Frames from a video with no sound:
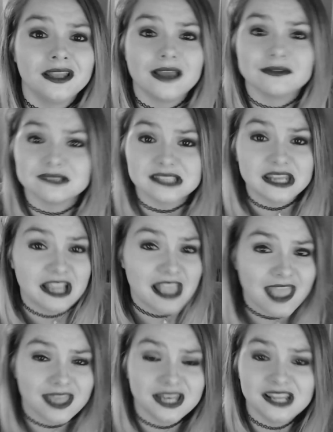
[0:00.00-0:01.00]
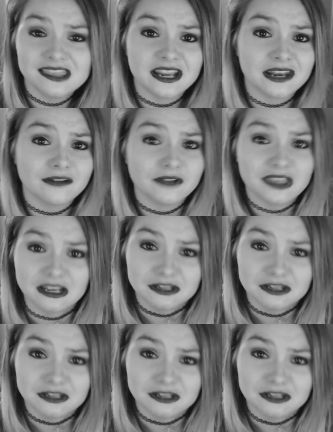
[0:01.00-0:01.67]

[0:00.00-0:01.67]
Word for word: I was getting anything and everything